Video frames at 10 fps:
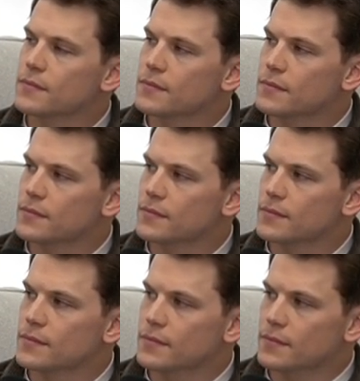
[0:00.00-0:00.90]

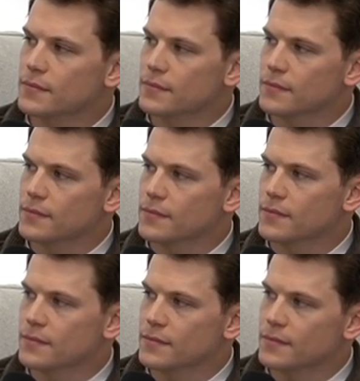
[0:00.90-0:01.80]

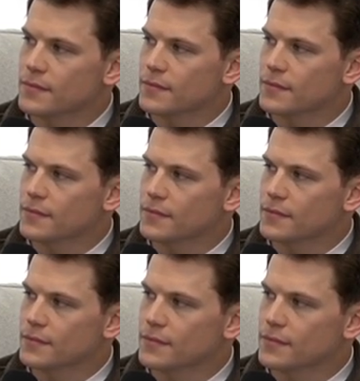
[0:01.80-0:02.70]

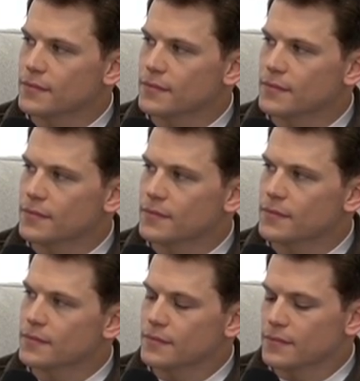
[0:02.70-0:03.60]

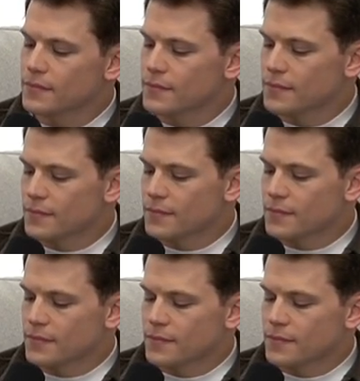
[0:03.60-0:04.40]
This person isn't speaking.